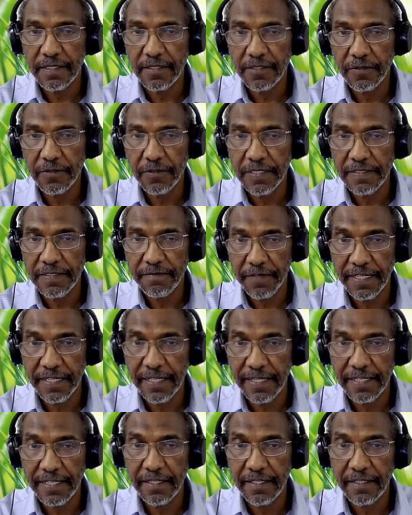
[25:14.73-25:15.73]
So it's
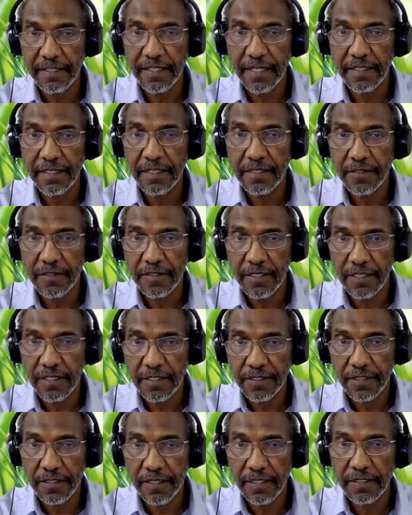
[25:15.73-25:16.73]
very clear that the
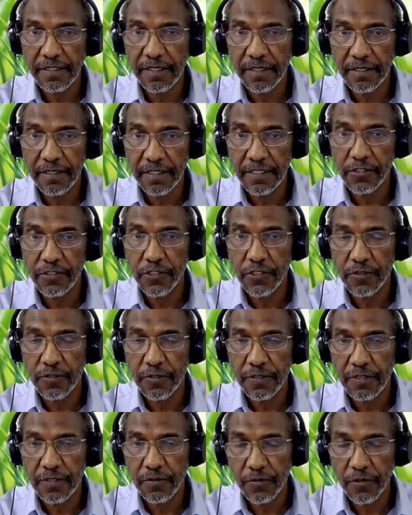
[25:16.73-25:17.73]
instructor reached
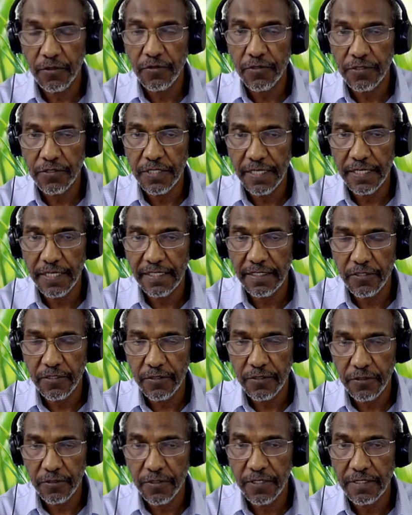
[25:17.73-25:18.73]
to those eight
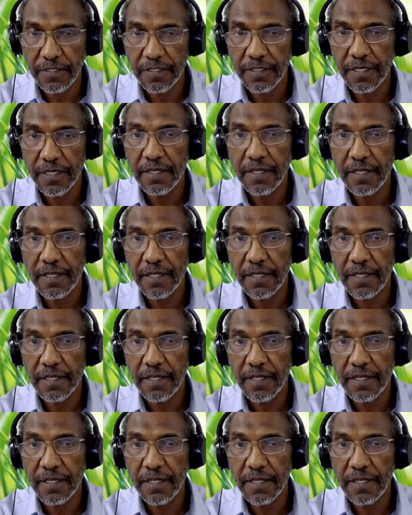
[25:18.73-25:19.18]
students,